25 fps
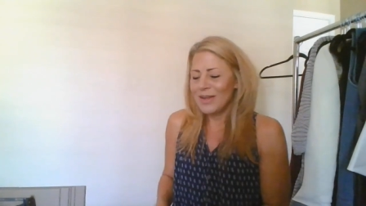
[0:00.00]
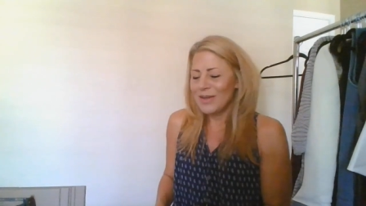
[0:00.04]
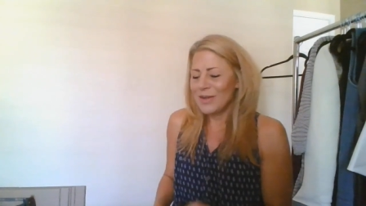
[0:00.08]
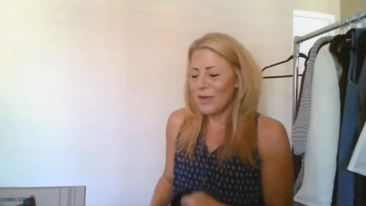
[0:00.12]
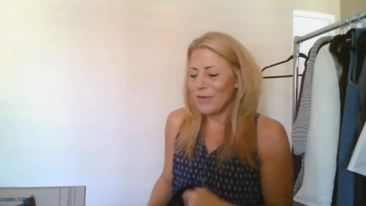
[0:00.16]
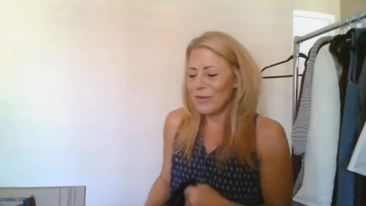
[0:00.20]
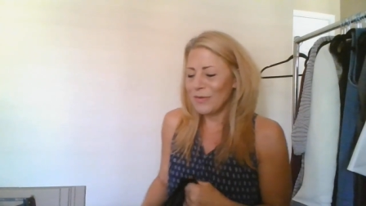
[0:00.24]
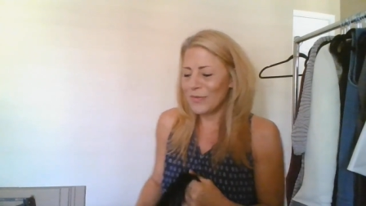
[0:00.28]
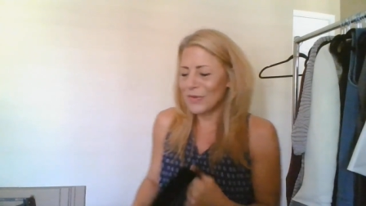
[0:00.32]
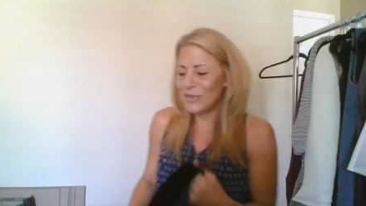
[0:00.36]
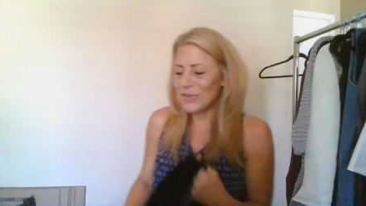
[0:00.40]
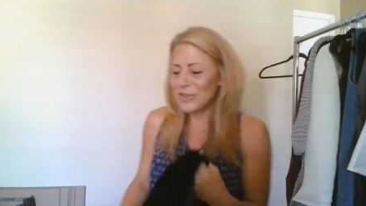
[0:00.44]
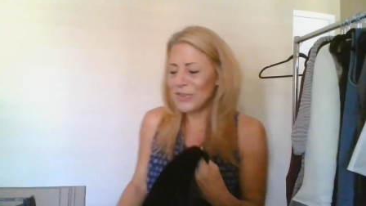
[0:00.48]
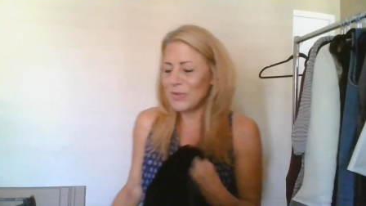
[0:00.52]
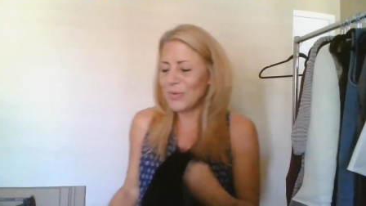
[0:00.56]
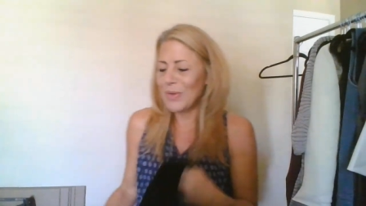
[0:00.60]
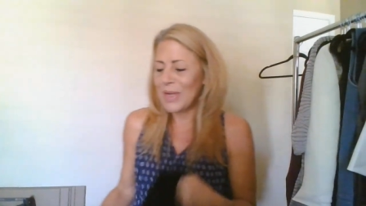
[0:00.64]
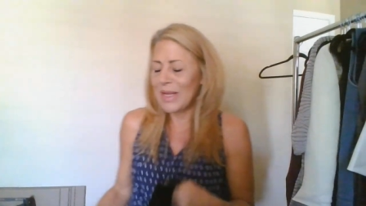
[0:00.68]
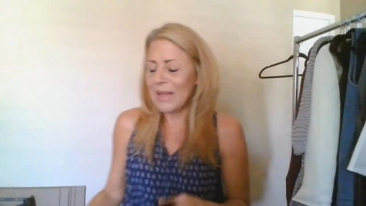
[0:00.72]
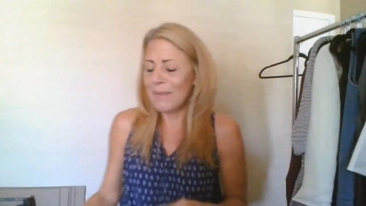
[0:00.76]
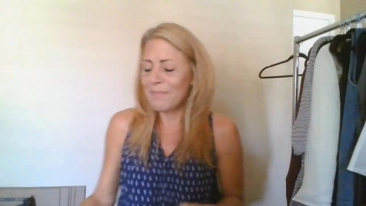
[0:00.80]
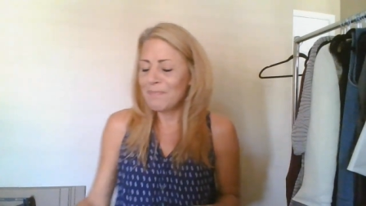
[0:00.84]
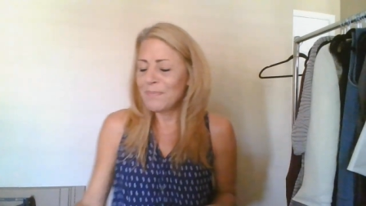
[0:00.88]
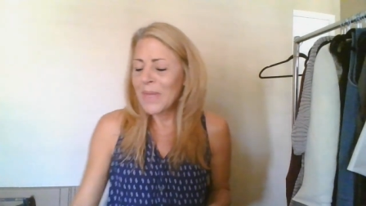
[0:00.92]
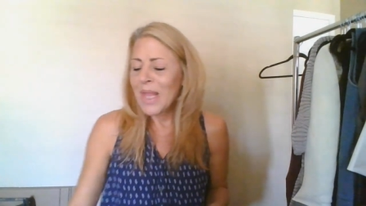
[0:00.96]
No, the first two
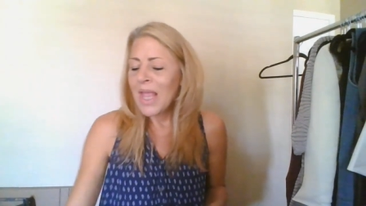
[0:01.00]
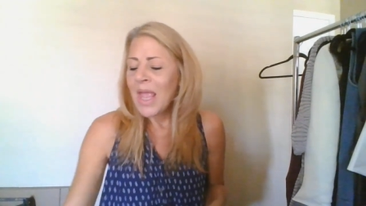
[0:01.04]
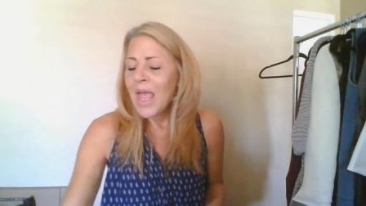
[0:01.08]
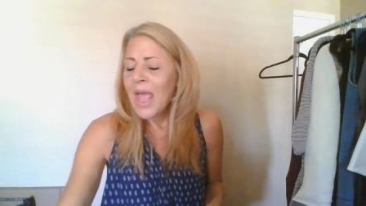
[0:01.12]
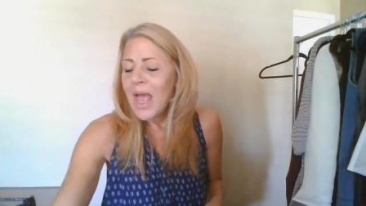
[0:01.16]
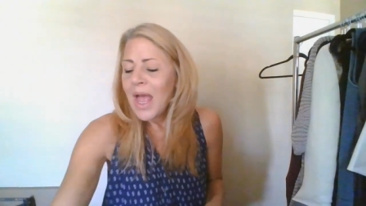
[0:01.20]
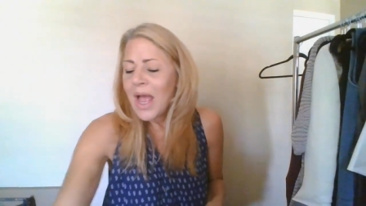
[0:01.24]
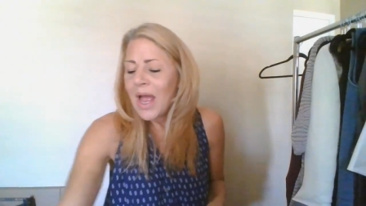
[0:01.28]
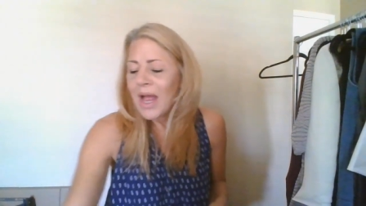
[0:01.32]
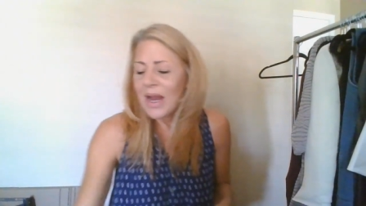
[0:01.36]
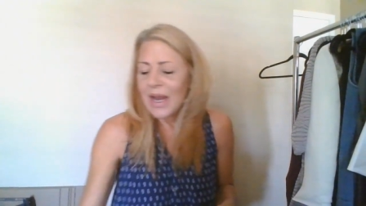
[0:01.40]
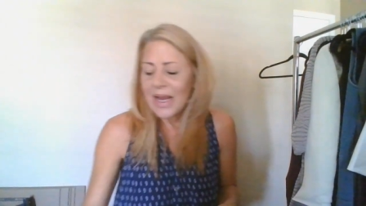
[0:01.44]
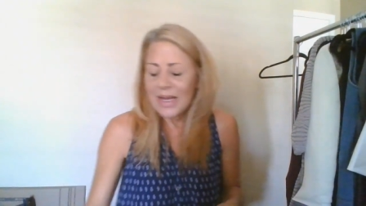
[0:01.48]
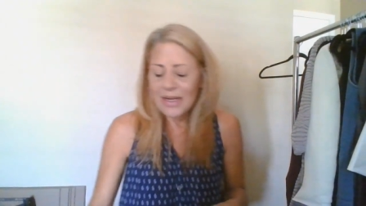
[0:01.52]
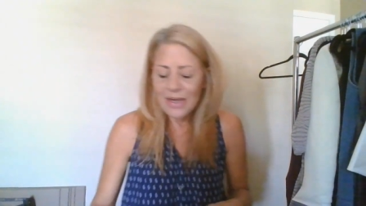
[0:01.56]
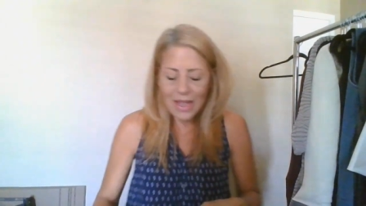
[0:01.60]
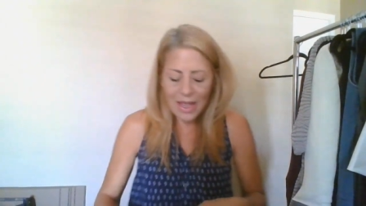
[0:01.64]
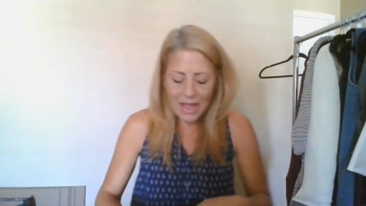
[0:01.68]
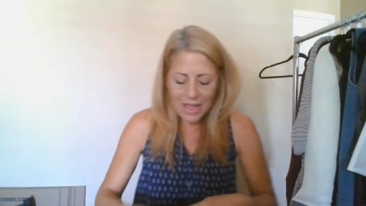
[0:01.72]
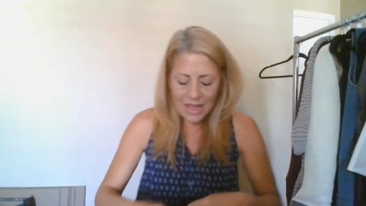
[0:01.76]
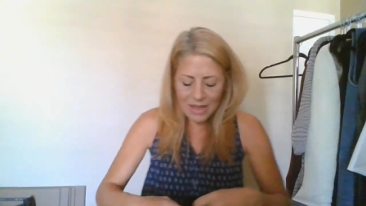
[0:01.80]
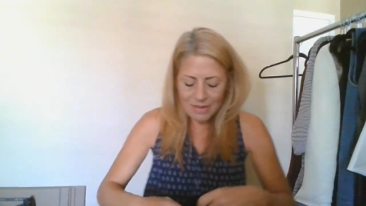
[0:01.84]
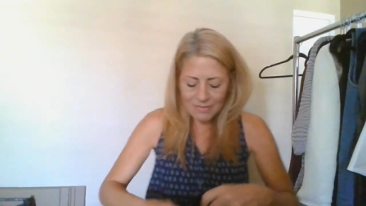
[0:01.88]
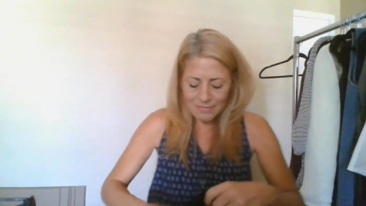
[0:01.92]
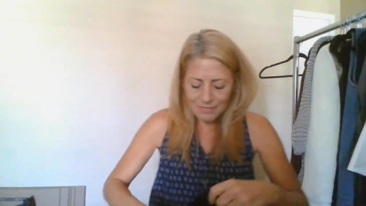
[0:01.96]
I am. All right,
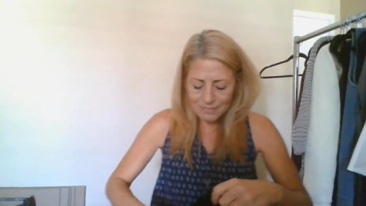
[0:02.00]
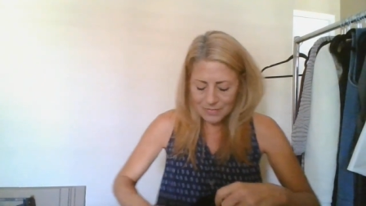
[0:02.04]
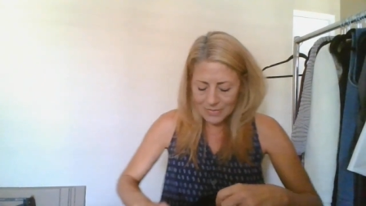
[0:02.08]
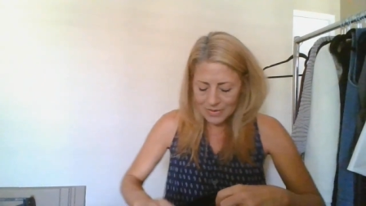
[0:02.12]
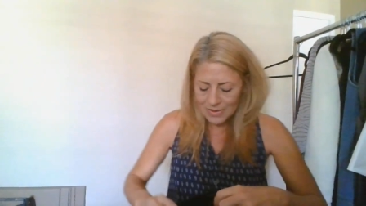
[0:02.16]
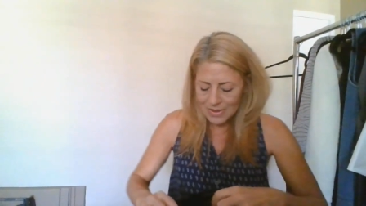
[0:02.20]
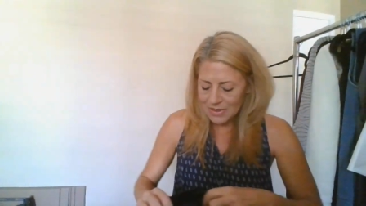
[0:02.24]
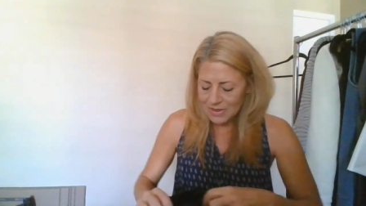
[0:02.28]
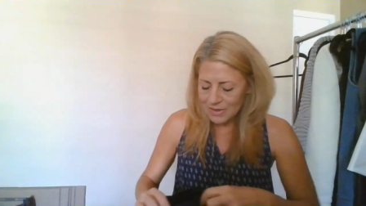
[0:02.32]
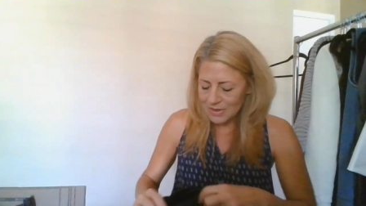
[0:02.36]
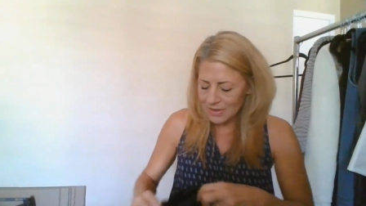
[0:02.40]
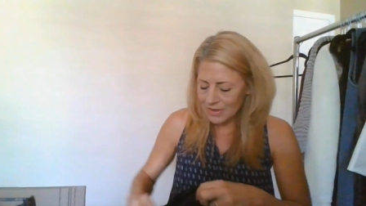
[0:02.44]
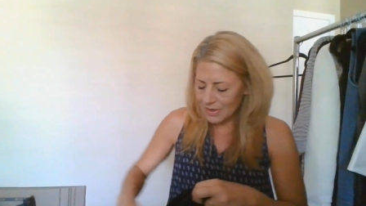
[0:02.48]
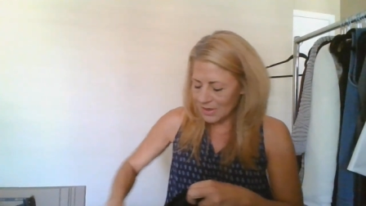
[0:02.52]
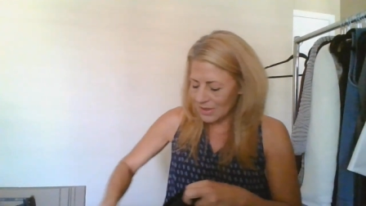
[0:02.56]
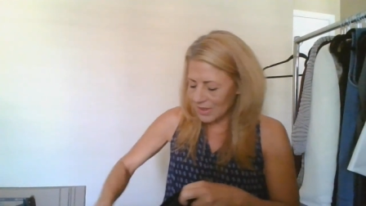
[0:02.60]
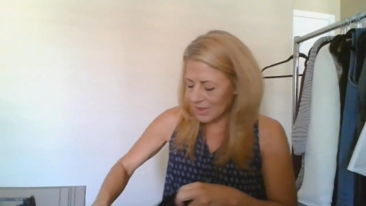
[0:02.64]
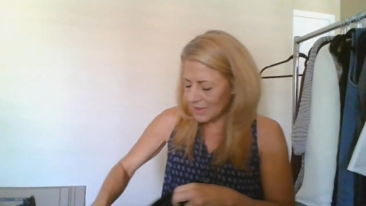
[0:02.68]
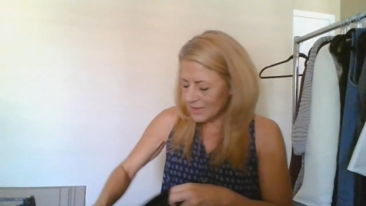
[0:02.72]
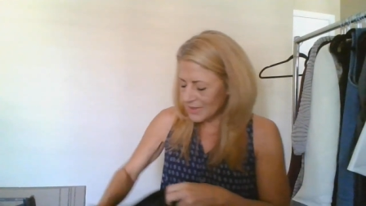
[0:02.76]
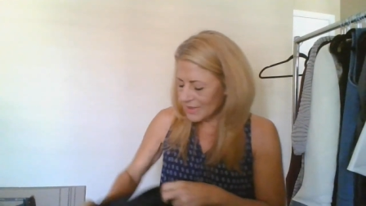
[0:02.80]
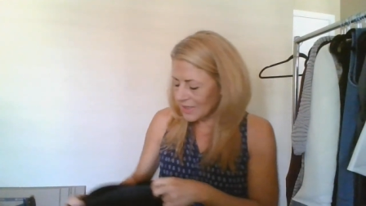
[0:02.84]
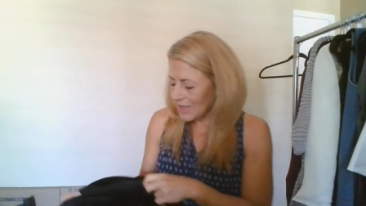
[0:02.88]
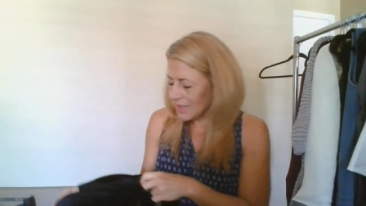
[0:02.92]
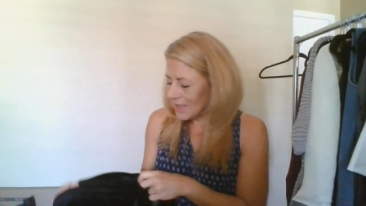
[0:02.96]
um,
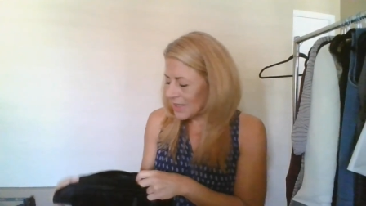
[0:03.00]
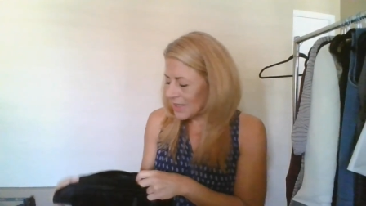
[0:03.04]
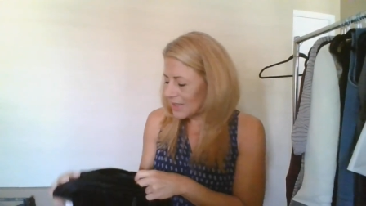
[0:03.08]
let's see.